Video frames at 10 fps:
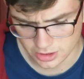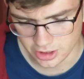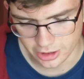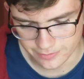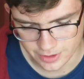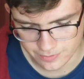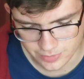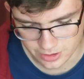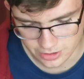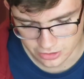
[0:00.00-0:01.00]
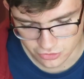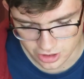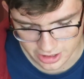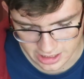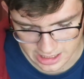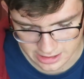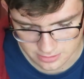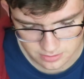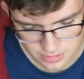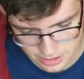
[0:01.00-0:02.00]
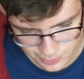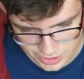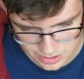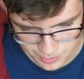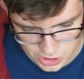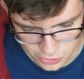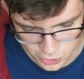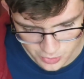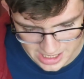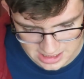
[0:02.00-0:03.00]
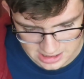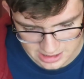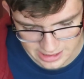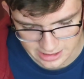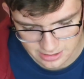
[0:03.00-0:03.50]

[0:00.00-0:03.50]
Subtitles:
You try again. You don't do better.